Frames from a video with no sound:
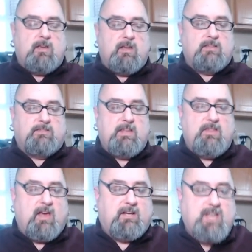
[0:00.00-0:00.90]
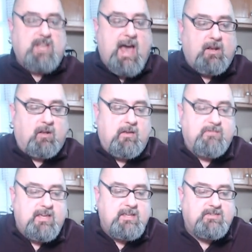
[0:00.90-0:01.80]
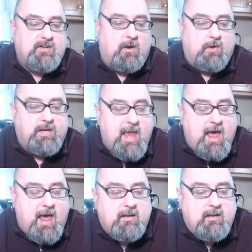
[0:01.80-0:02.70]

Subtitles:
it's in the title of this. So, yeah.